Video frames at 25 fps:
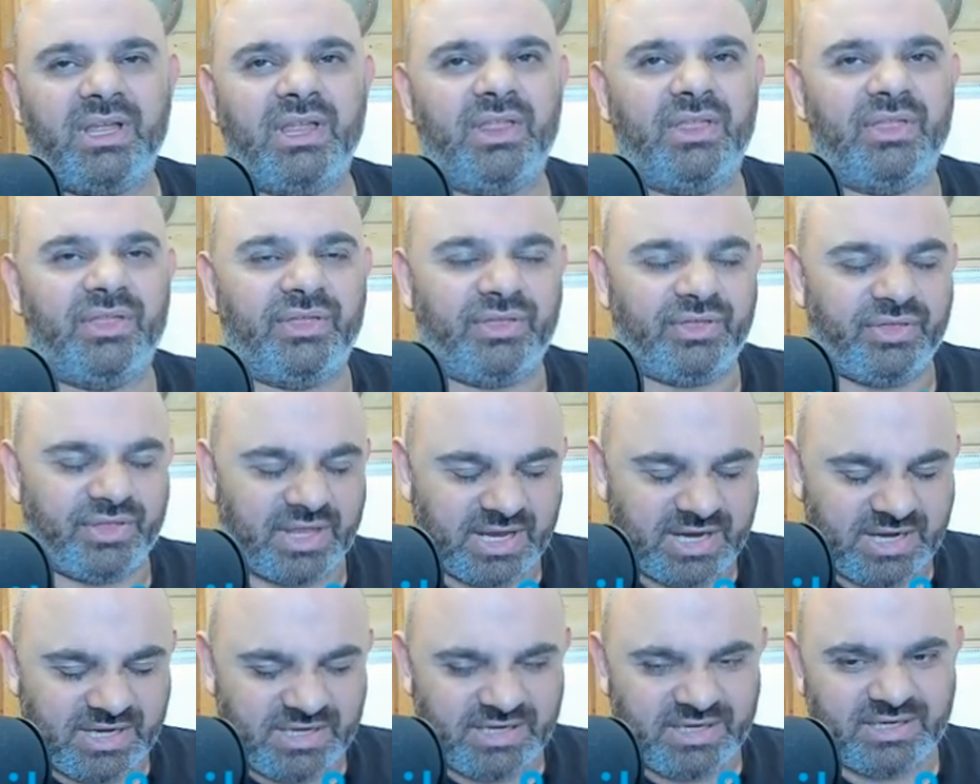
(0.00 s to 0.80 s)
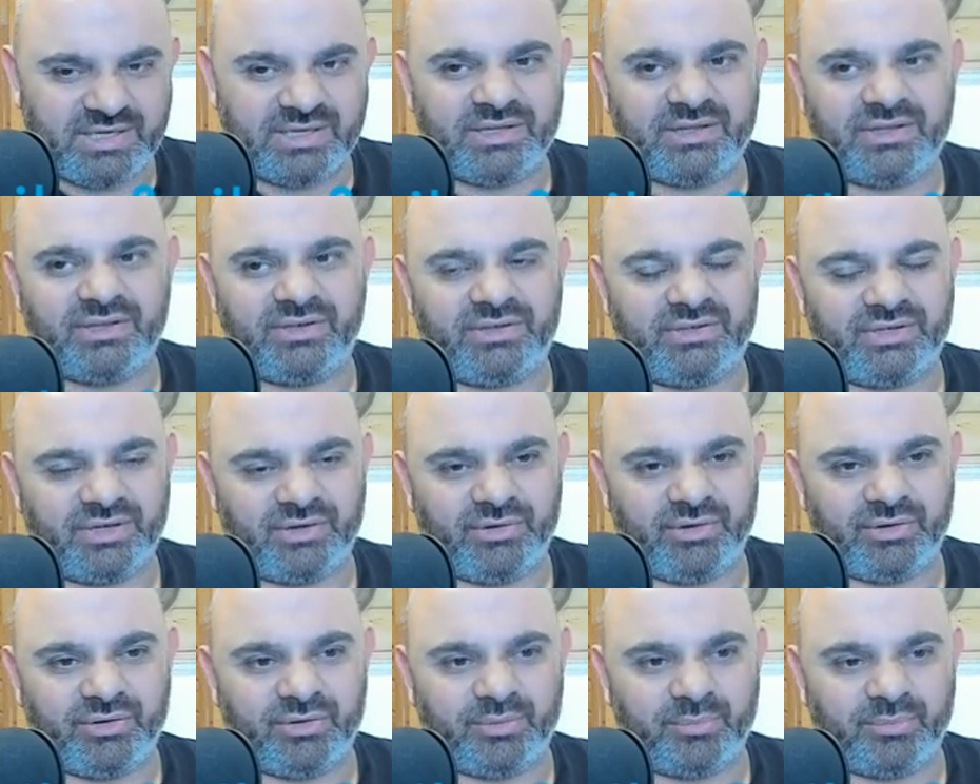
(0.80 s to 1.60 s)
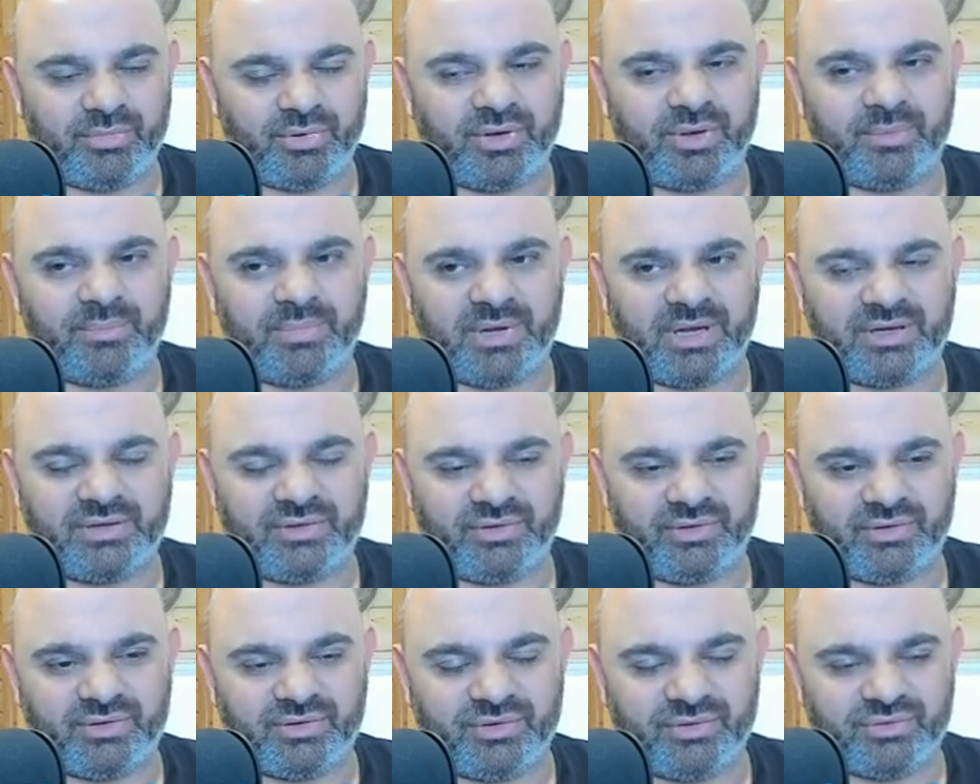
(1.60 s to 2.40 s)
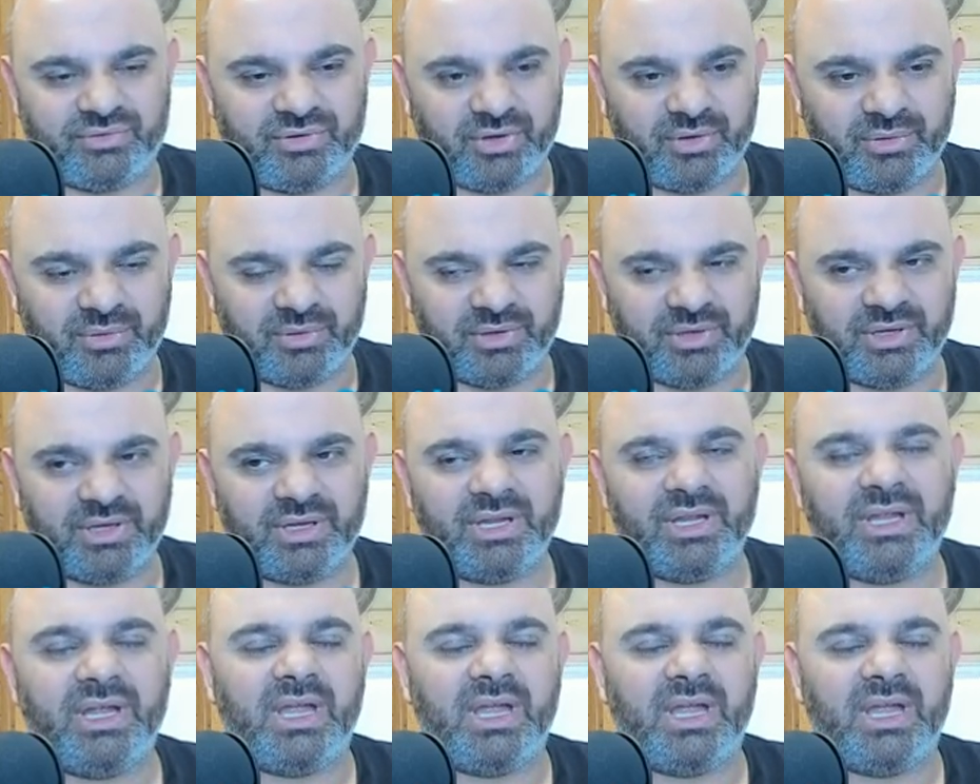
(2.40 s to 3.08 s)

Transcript: They needed the serial number on the back of the controller.